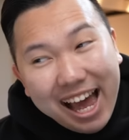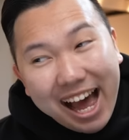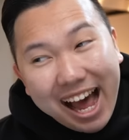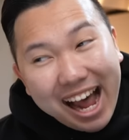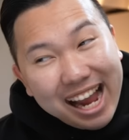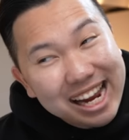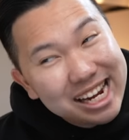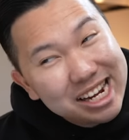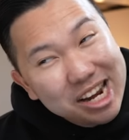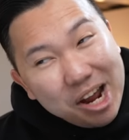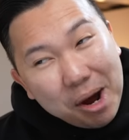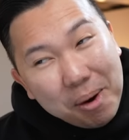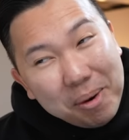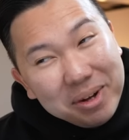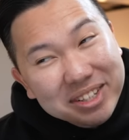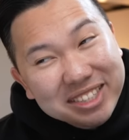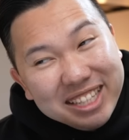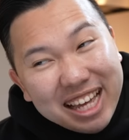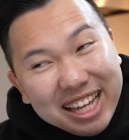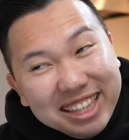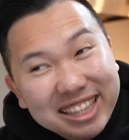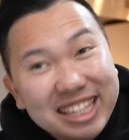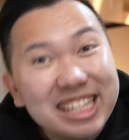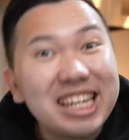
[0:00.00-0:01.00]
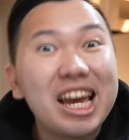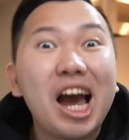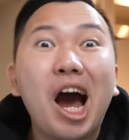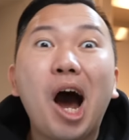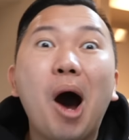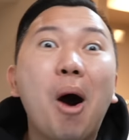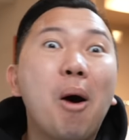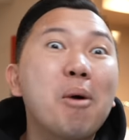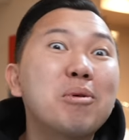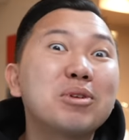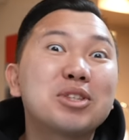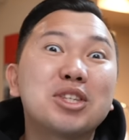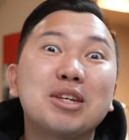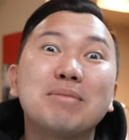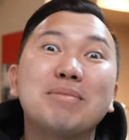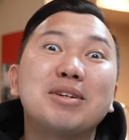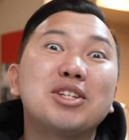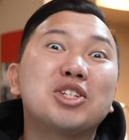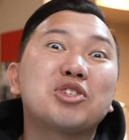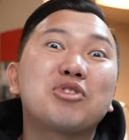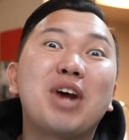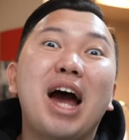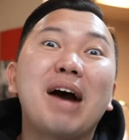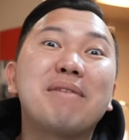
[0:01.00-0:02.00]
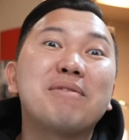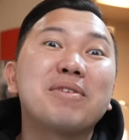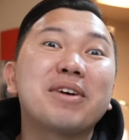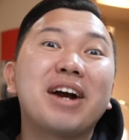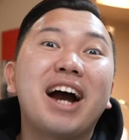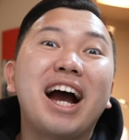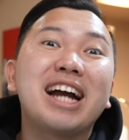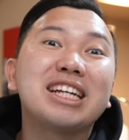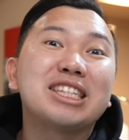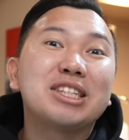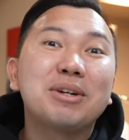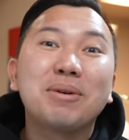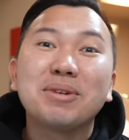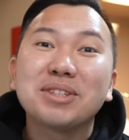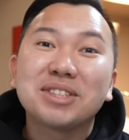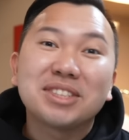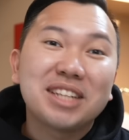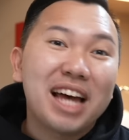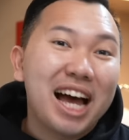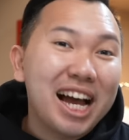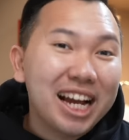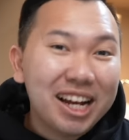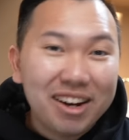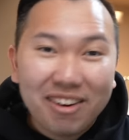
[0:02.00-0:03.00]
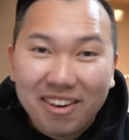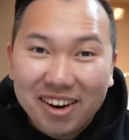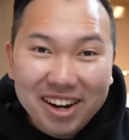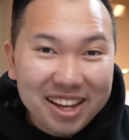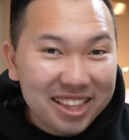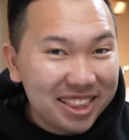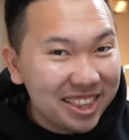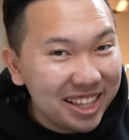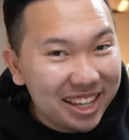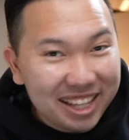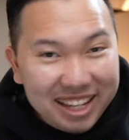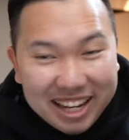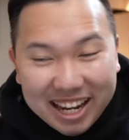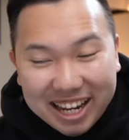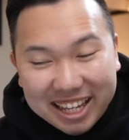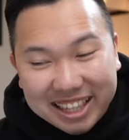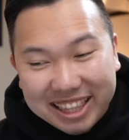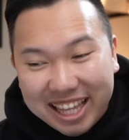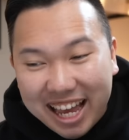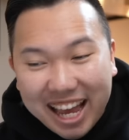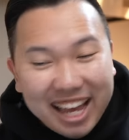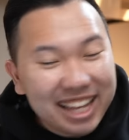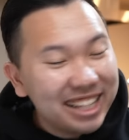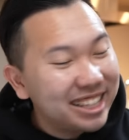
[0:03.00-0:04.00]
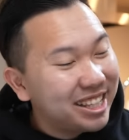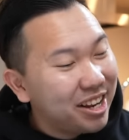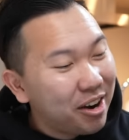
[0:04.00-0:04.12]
I know it's not the ultimate travel guide to Osaka or anything like that.